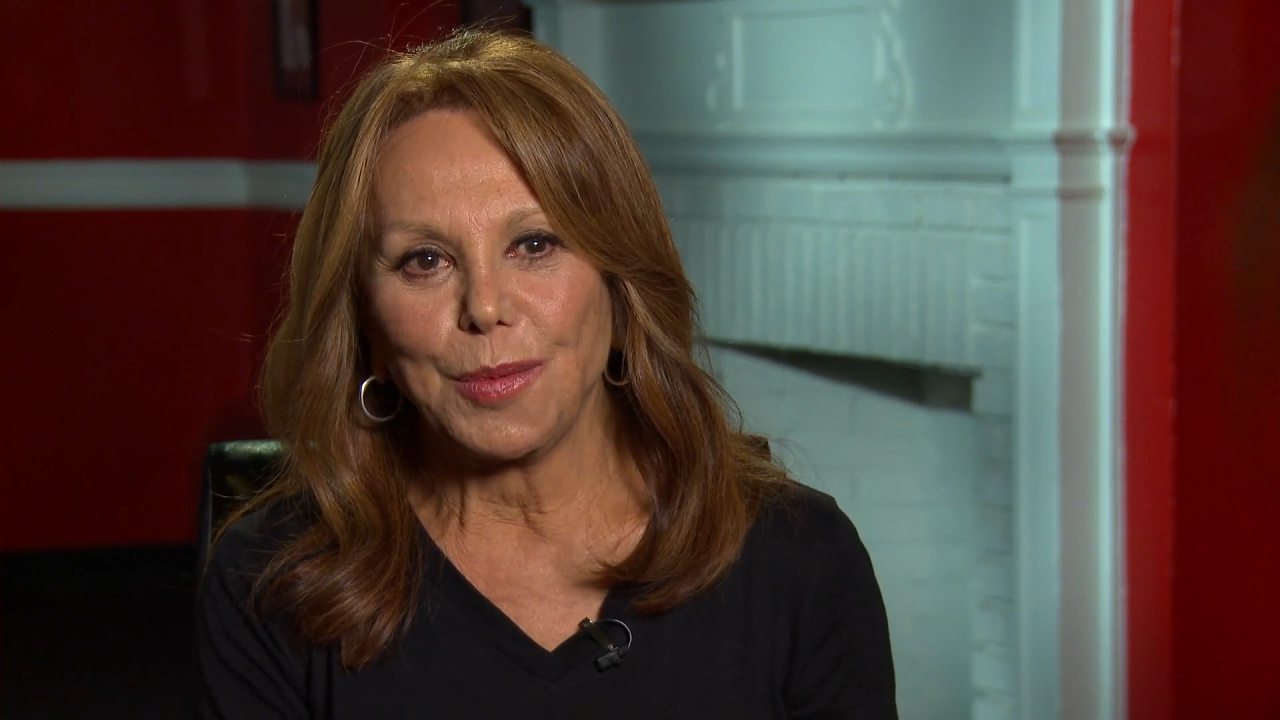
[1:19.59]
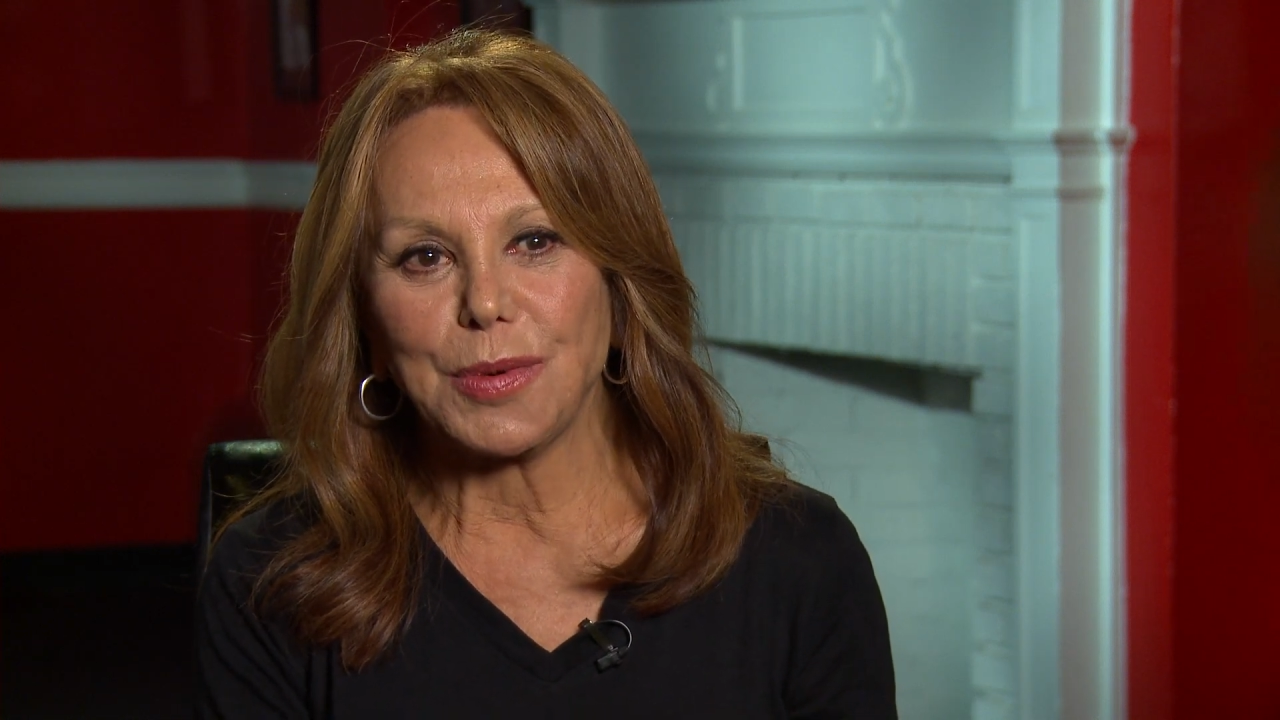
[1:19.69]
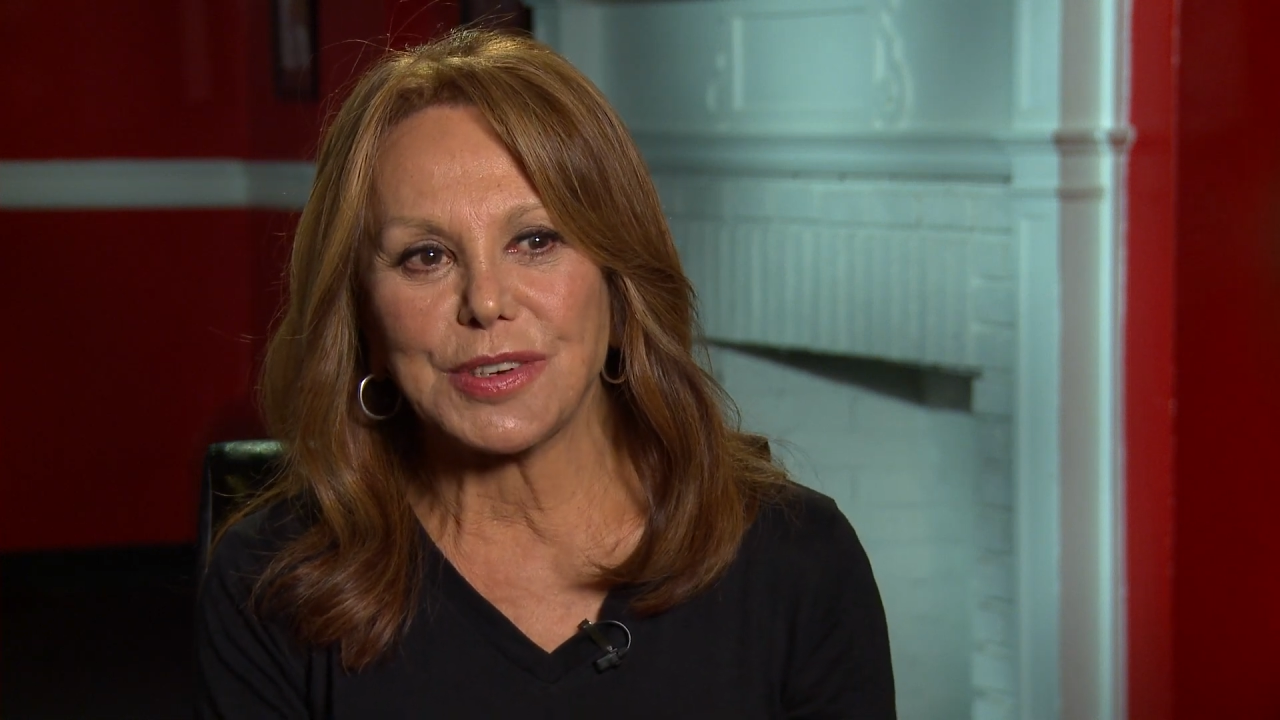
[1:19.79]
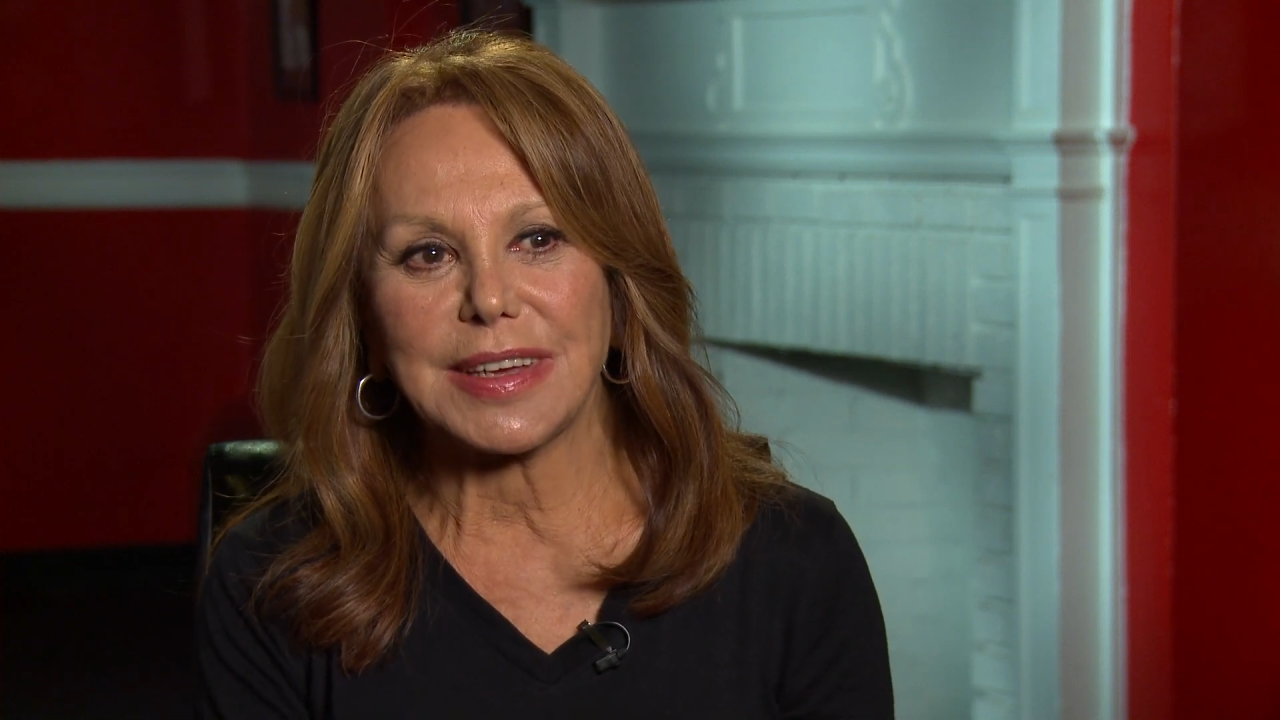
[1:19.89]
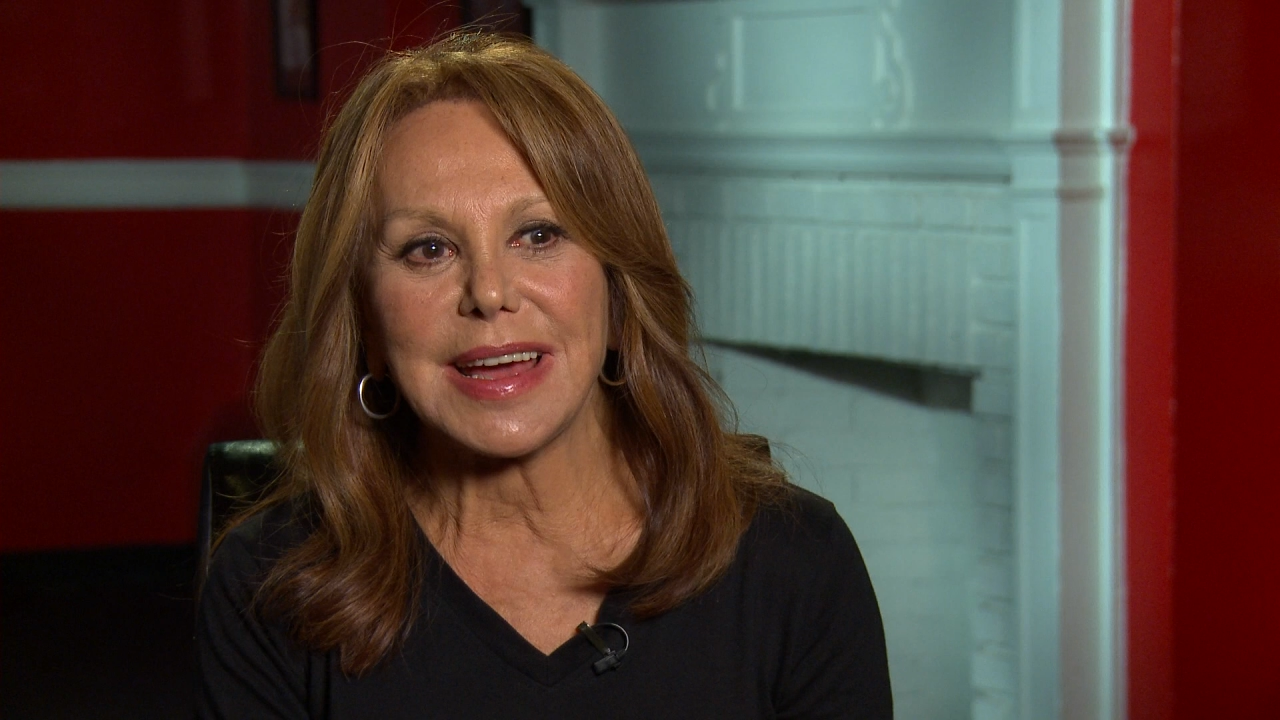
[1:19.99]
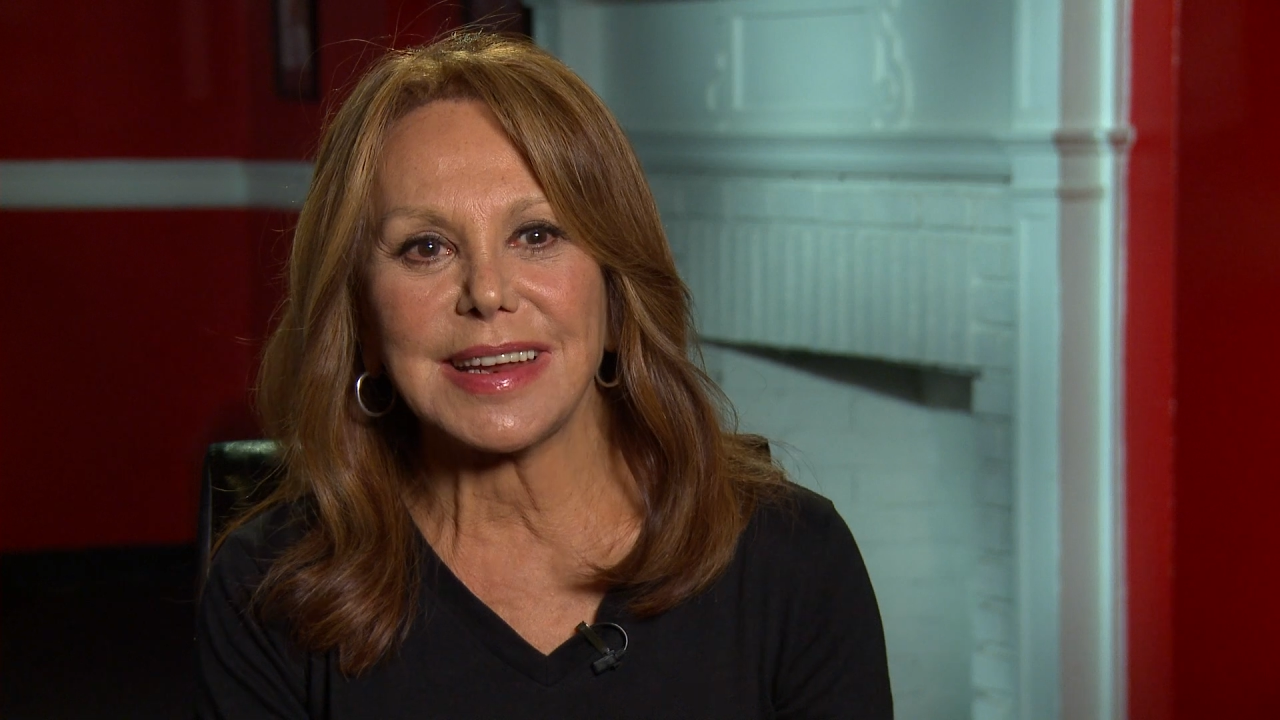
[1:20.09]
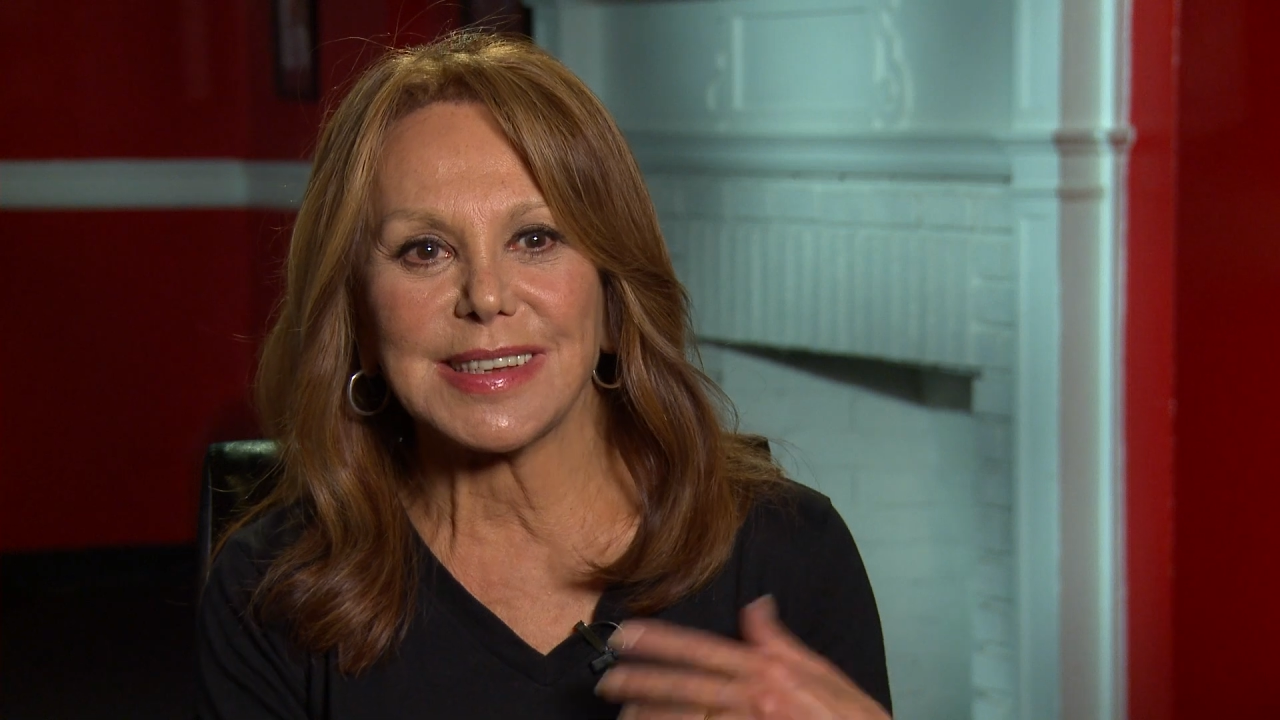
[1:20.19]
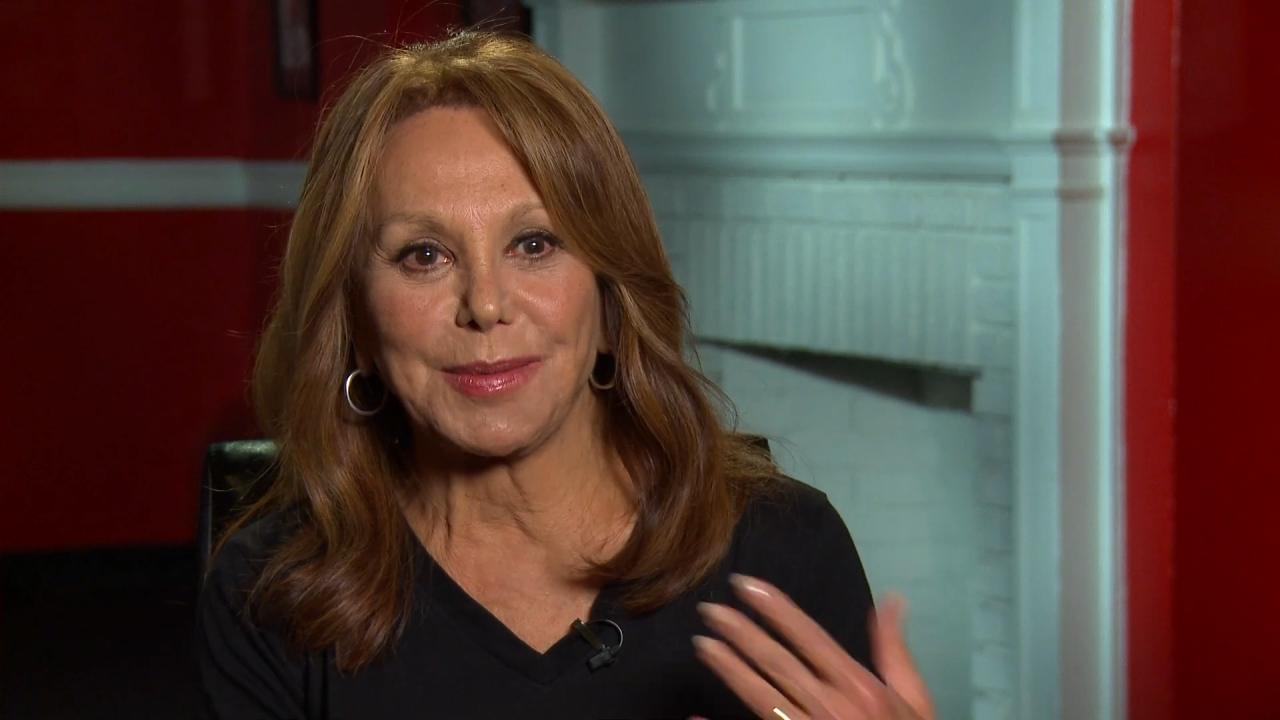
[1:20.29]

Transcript: which again is